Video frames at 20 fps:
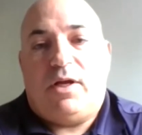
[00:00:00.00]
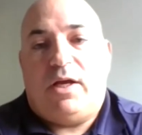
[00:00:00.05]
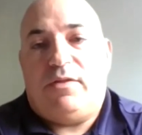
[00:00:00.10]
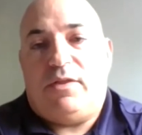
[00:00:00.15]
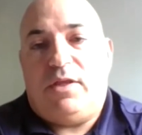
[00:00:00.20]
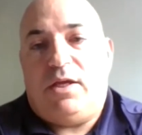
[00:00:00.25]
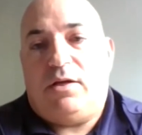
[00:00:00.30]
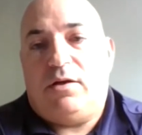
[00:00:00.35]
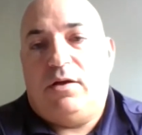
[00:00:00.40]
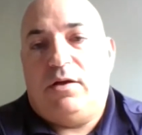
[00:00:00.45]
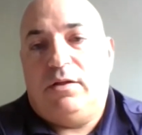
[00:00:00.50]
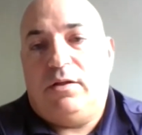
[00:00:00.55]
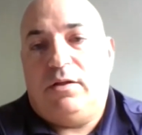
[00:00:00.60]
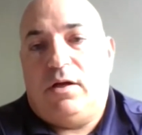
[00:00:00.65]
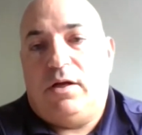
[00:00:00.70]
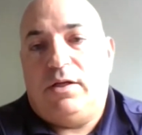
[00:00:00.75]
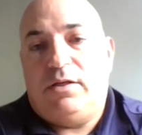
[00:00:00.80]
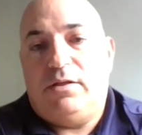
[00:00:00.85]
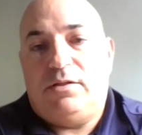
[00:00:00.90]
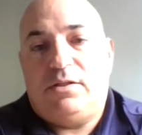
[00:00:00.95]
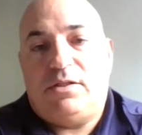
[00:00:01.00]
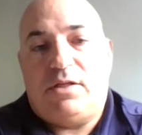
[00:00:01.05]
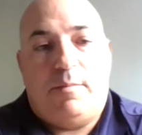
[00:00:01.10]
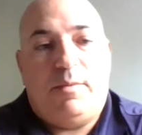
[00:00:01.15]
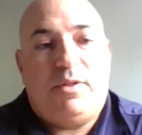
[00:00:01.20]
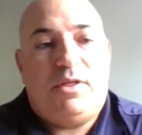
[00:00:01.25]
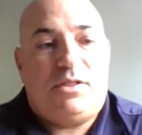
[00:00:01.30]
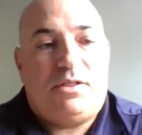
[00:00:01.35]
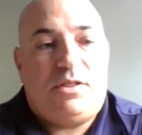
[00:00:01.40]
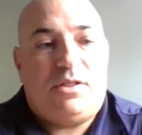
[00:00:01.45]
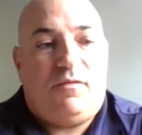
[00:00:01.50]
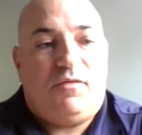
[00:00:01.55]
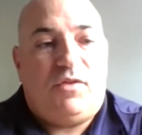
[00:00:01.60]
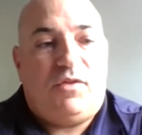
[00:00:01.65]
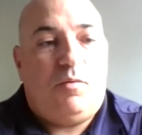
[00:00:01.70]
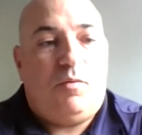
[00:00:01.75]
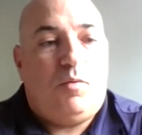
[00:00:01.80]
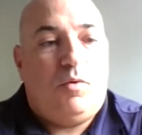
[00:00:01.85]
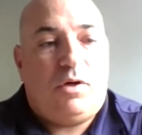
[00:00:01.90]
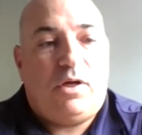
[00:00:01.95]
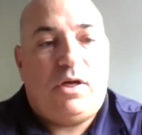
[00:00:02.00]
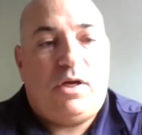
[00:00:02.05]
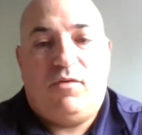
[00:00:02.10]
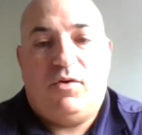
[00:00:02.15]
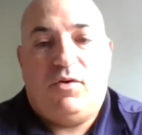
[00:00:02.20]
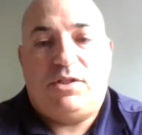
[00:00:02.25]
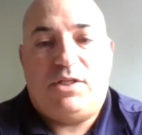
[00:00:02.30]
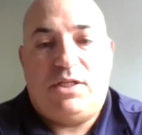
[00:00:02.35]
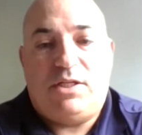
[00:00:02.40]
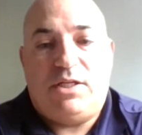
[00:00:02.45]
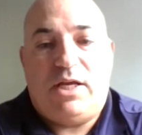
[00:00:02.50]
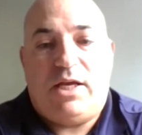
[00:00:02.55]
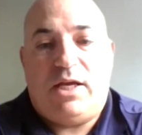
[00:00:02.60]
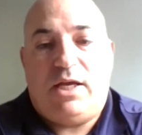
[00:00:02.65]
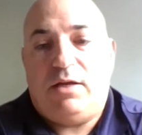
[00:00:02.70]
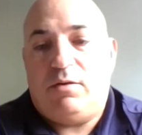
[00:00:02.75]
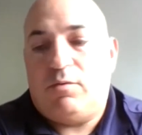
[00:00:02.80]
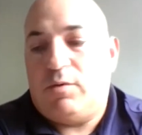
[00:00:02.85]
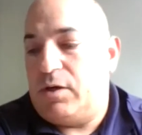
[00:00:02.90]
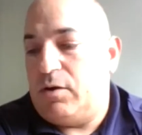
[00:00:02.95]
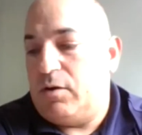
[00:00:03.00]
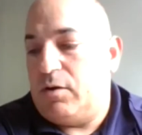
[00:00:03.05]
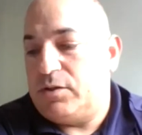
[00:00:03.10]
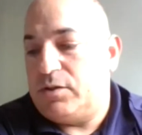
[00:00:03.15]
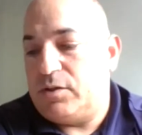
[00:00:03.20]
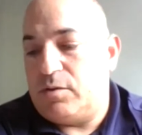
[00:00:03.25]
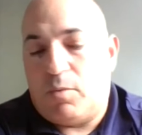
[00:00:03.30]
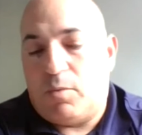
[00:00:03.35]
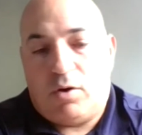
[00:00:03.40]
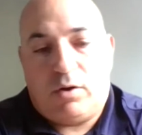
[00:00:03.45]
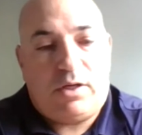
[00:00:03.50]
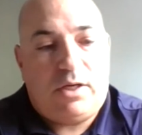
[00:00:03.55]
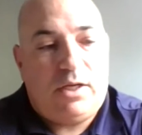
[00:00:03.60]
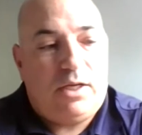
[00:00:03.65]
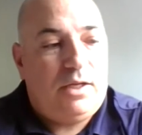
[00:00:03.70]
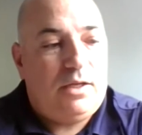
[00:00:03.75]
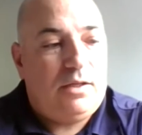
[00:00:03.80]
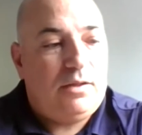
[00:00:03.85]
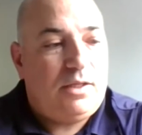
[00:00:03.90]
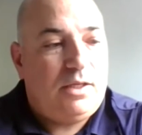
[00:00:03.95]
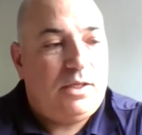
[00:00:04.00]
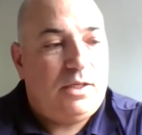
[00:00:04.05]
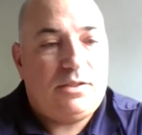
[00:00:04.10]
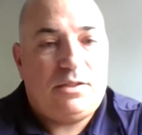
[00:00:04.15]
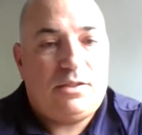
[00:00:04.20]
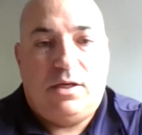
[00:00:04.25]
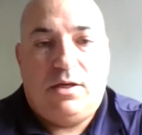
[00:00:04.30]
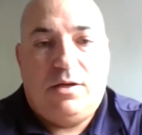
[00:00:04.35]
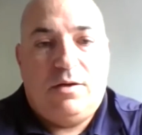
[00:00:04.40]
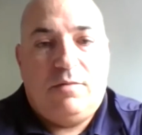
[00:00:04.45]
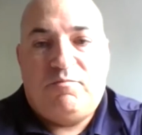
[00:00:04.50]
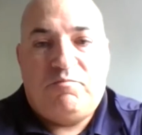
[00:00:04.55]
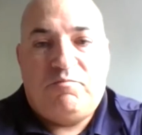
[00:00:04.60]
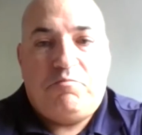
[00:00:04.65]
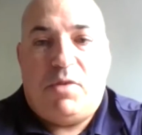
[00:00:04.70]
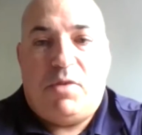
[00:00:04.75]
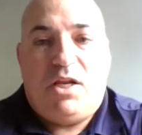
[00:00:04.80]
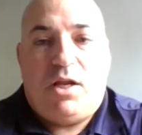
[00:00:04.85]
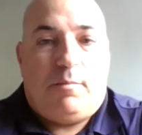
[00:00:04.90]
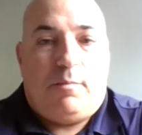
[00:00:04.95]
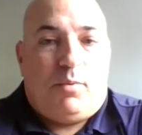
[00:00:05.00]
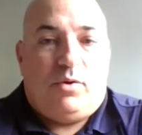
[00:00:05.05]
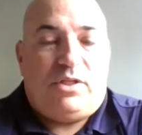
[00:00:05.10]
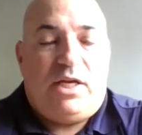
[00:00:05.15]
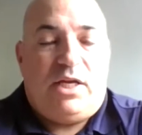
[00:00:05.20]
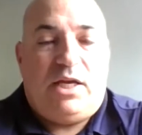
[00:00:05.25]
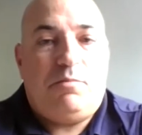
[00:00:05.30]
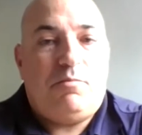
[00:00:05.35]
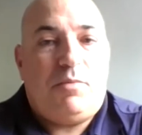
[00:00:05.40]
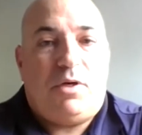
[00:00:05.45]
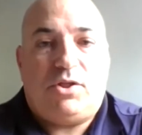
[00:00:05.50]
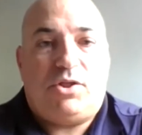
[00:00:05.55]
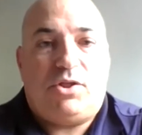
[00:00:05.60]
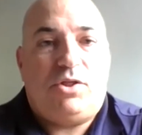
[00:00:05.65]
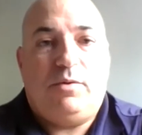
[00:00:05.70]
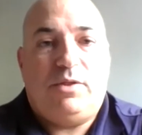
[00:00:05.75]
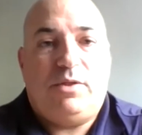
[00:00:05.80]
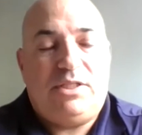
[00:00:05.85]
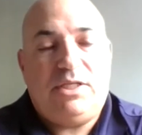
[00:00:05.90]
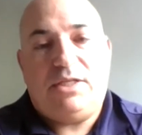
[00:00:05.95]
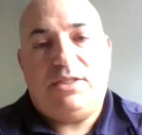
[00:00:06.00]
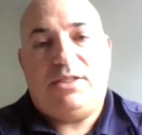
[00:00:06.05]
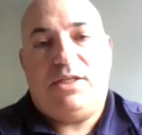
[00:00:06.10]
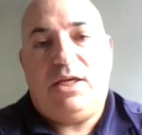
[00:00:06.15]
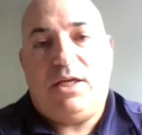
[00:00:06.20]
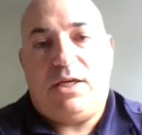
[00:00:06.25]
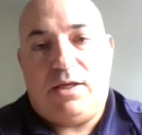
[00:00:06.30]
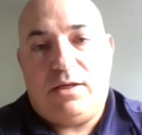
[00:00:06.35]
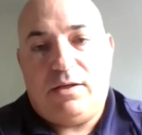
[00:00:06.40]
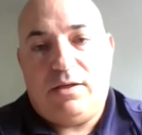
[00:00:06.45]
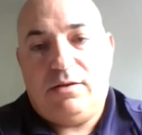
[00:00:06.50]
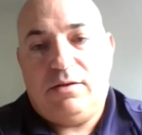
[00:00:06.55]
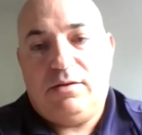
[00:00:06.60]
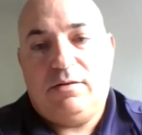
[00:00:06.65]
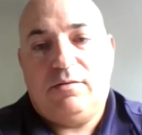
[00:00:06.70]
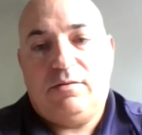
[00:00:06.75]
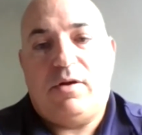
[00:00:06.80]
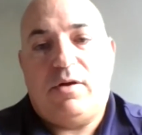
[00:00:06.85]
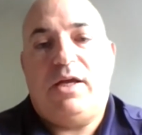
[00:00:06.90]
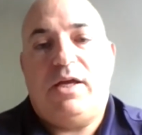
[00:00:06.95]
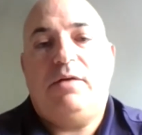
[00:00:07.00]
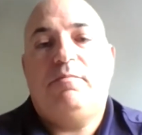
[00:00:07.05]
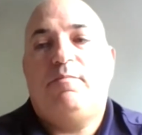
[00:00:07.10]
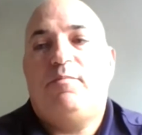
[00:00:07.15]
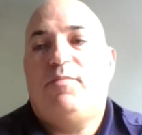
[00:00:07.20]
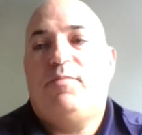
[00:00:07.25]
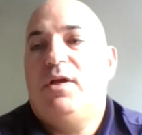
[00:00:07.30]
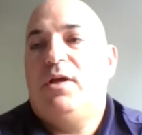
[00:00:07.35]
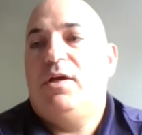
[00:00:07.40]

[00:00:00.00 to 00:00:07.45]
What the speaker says: I think on some of the stuff that we'll cover today in regards to marketing and things may not pertain much to a TC, right?